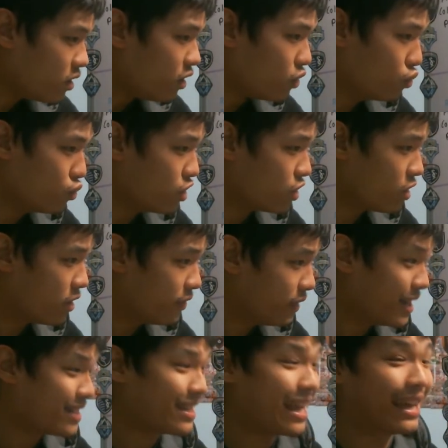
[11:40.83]
reserve
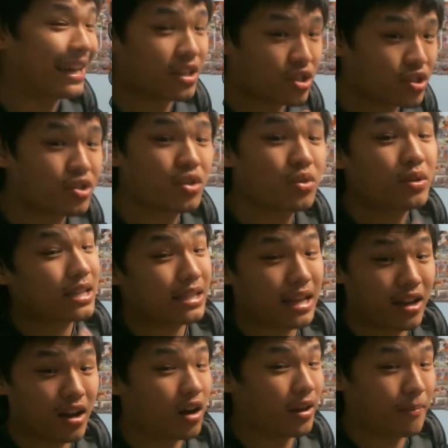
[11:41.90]
list, and as soon as they
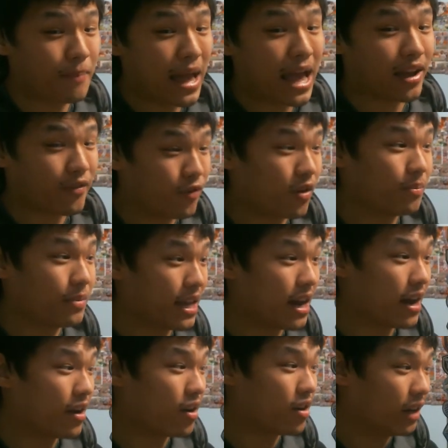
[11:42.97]
got him back from the
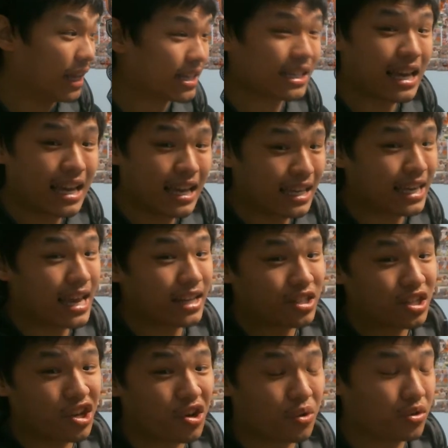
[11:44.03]
IR list, he had to
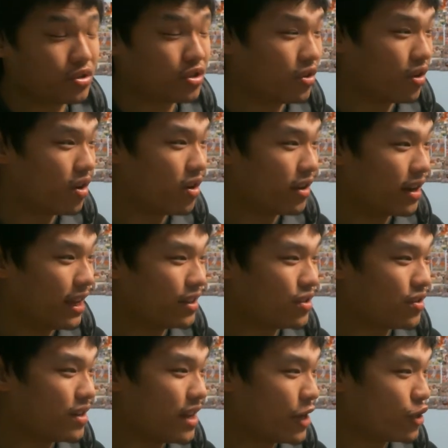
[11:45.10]
go on
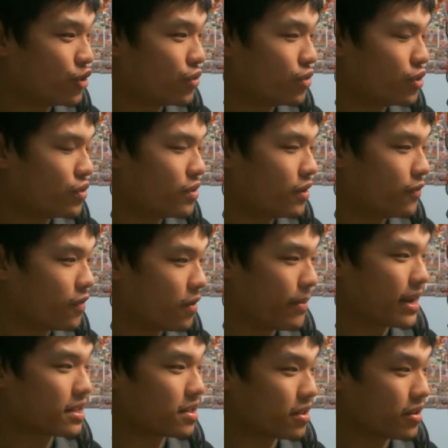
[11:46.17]
international duty for
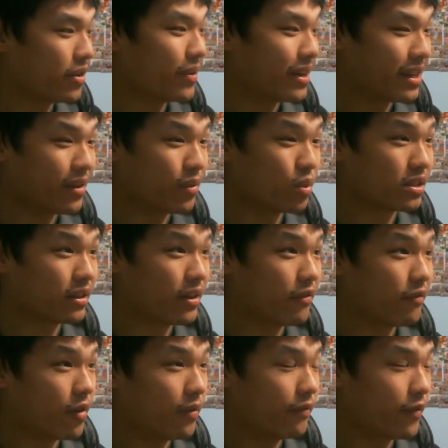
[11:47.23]
Mexico, and he wasn't
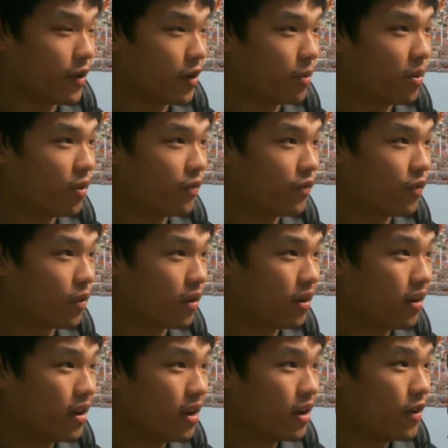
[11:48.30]
available
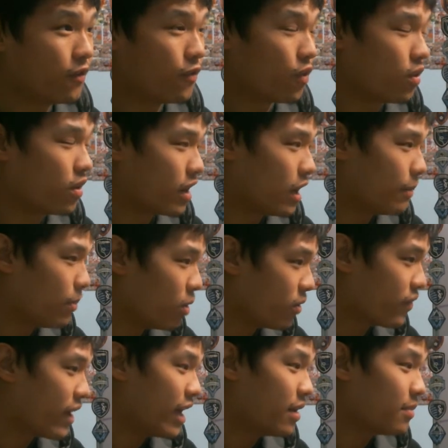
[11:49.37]
for a couple of
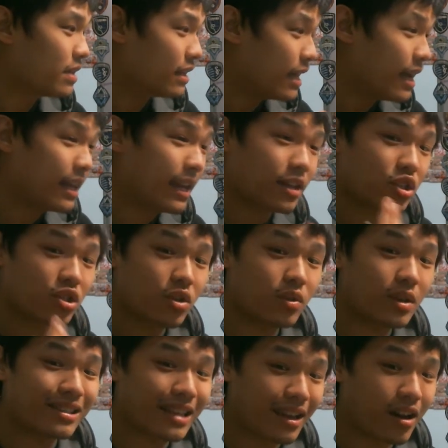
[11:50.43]
games. And then as soon as
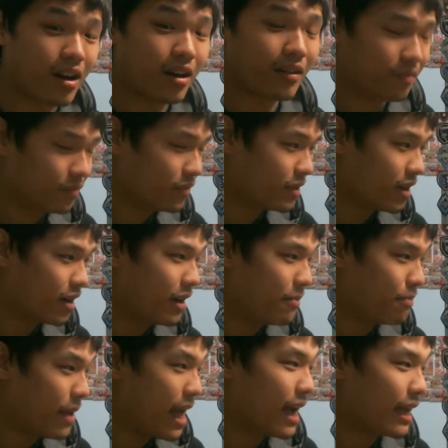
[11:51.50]
they got him
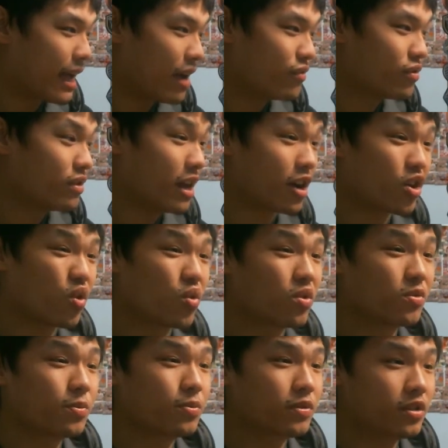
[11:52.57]
back after that
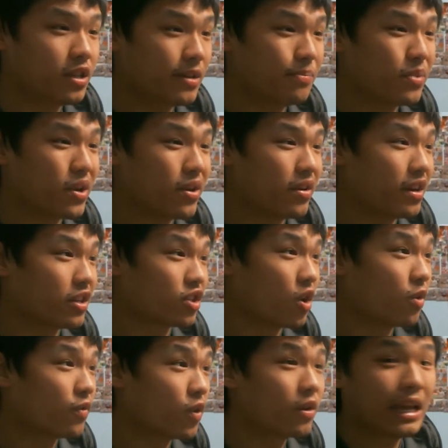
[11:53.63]
quarantine period is
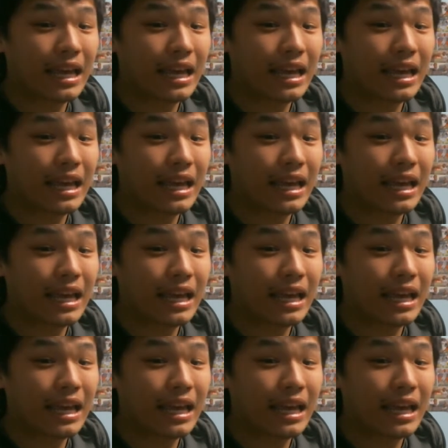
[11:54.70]
over,